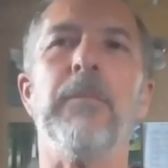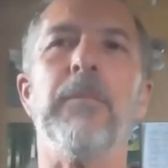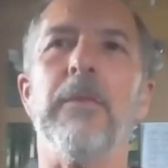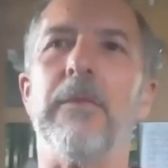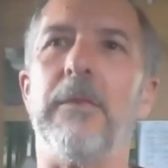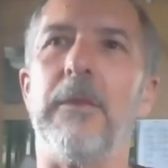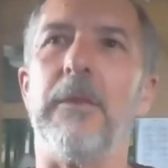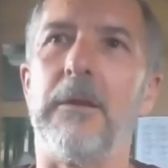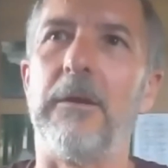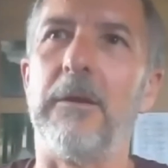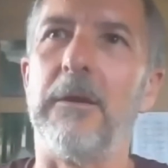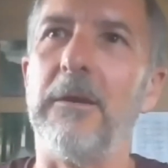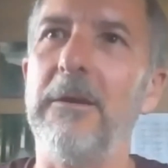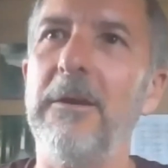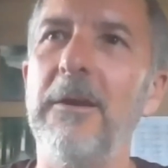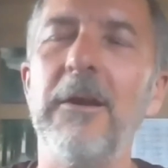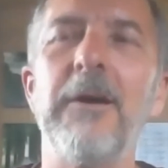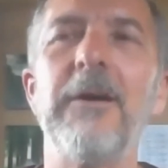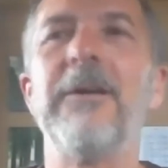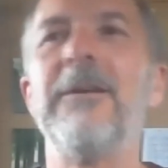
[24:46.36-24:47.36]
that,
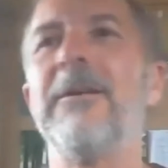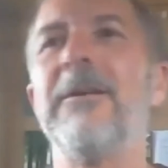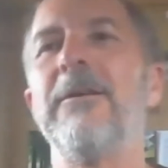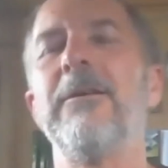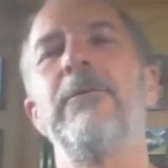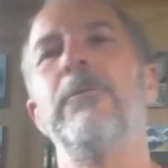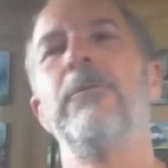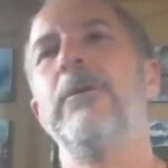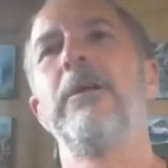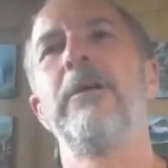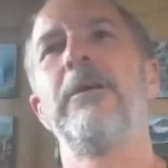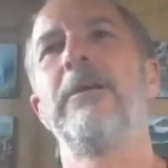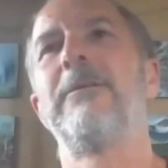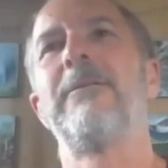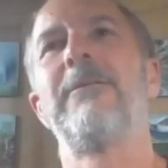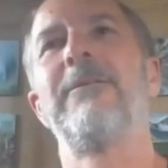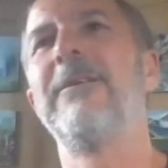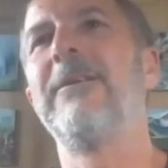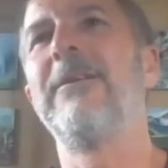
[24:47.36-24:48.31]
where,